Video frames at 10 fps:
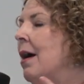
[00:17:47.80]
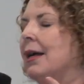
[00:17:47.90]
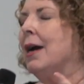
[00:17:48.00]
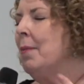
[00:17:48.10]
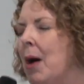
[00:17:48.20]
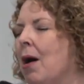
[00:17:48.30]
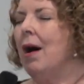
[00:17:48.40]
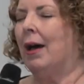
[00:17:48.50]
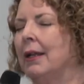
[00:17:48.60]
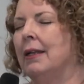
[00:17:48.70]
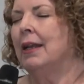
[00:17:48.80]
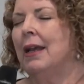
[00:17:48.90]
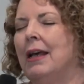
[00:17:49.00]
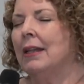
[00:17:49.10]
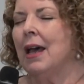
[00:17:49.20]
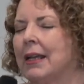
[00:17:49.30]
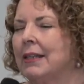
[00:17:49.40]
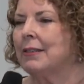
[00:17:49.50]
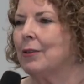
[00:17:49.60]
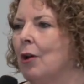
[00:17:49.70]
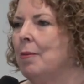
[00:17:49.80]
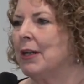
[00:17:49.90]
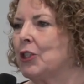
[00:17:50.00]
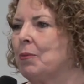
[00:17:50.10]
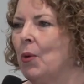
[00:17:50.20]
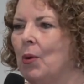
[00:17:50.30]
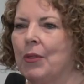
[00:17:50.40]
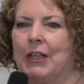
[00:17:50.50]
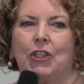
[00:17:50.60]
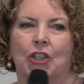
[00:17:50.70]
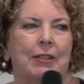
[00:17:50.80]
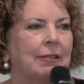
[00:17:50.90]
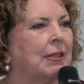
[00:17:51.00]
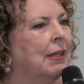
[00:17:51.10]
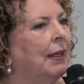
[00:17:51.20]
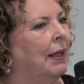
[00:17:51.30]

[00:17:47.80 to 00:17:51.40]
come on. Like, it's so much more than just